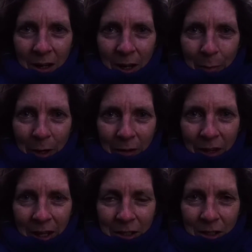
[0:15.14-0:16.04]
about
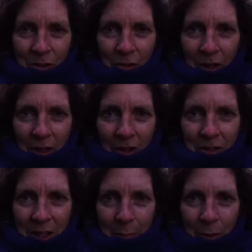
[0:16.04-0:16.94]
that and on the
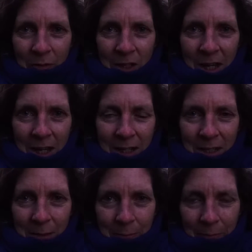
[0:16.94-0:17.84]
last couple of
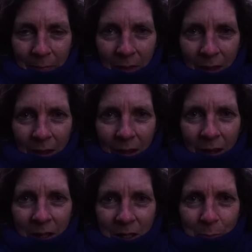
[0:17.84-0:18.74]
days.
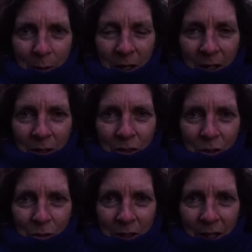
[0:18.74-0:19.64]
It's been
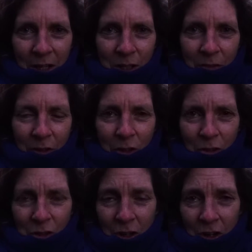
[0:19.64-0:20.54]
2 days of
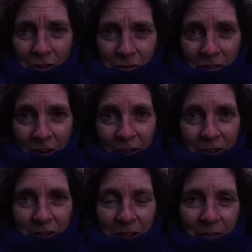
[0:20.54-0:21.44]
huge
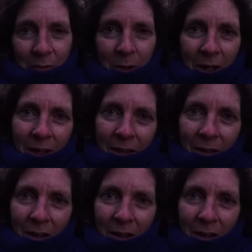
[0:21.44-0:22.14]
contrasts for me.